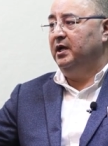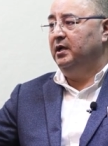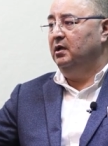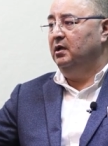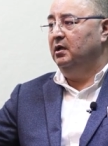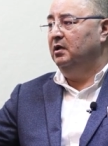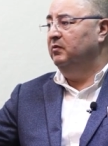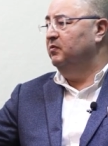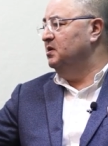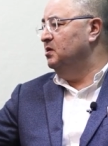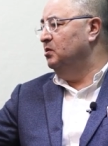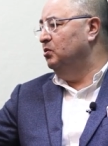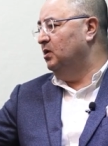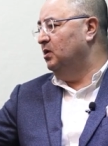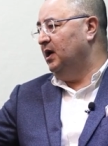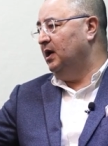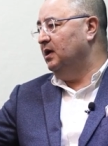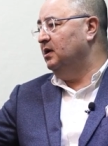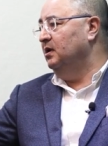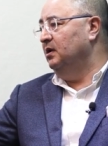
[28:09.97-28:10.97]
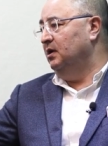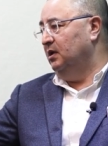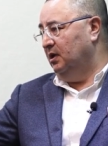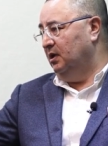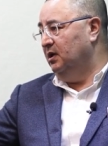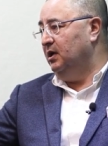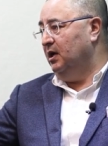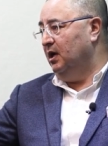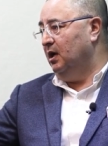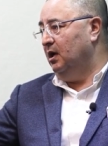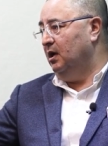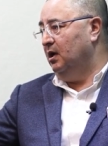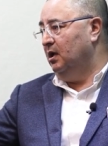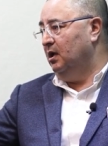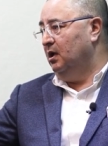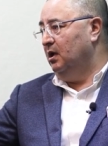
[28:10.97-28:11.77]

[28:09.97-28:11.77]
China. Even look at in India,